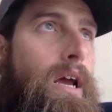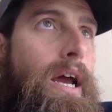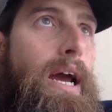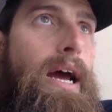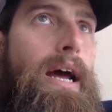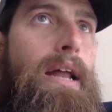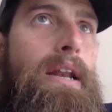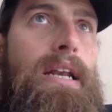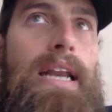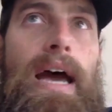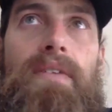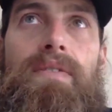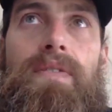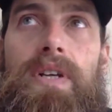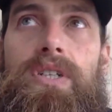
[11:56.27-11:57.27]
And
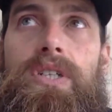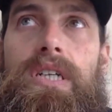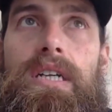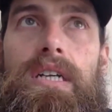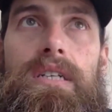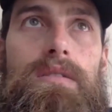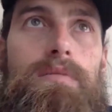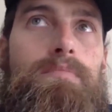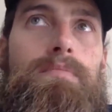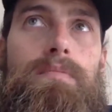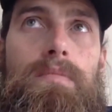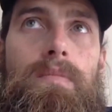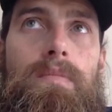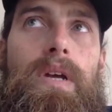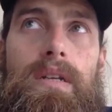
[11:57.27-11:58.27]
net fishing is
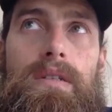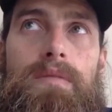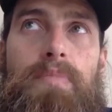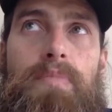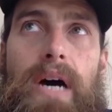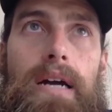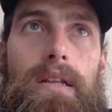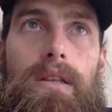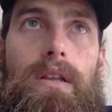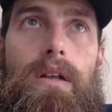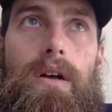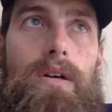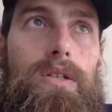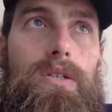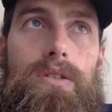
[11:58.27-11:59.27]
by and
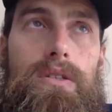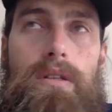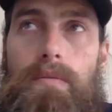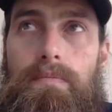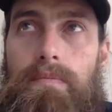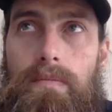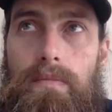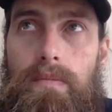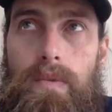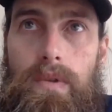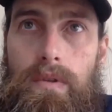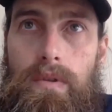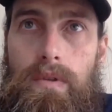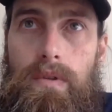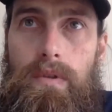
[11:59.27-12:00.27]
large
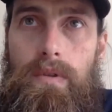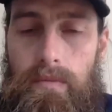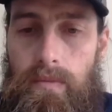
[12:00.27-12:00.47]
the